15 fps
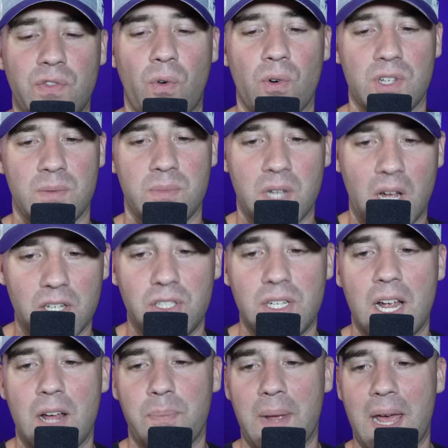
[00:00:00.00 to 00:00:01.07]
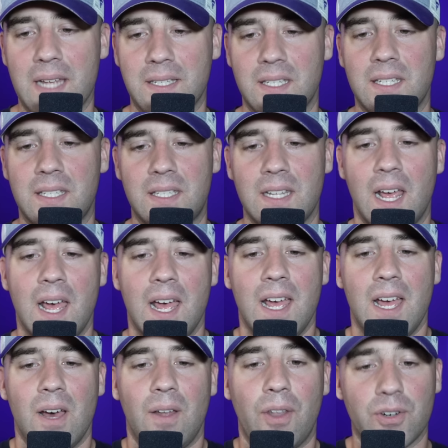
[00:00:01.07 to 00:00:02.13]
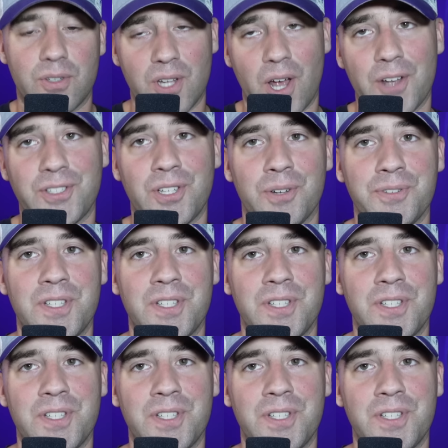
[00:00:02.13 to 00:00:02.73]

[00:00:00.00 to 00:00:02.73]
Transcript: for some touchdown passes. There's also